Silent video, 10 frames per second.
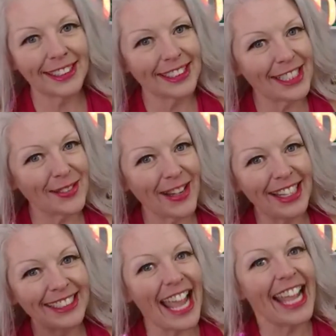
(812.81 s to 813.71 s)
She's
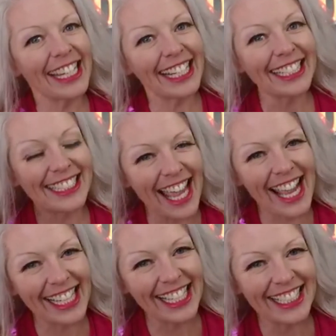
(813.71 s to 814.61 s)
right. Dang
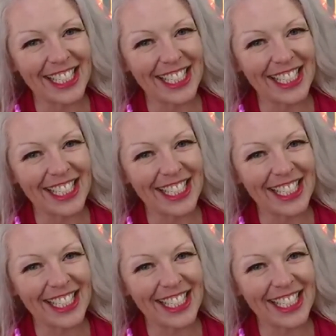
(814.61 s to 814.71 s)
it,